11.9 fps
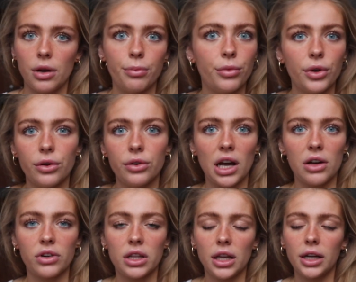mood,
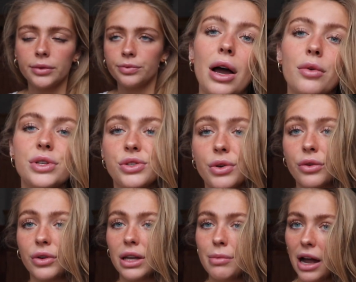everything. I was doing
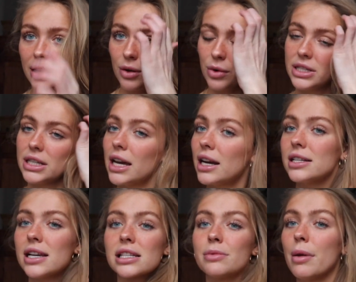really badly one day and I
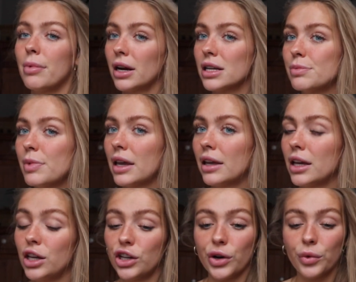texted my parents being
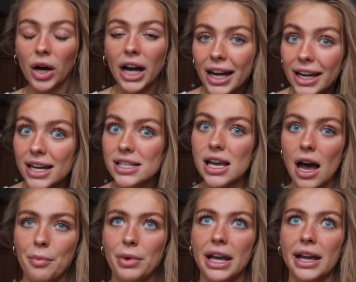like, you know what, it's
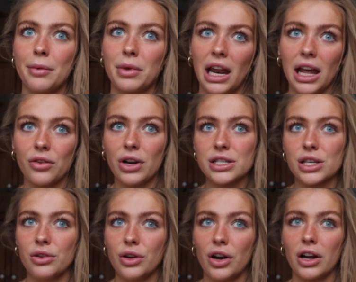happening, I'm getting a
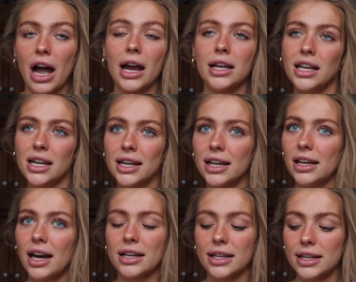rescue dog, I need it.
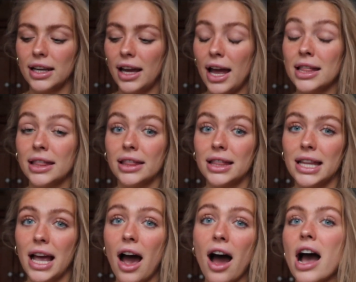And
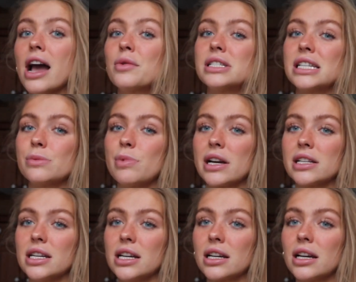I was
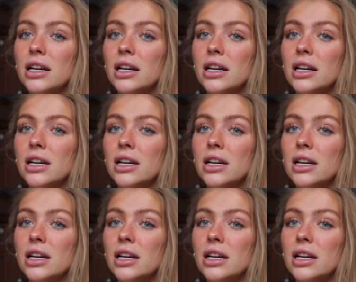expecting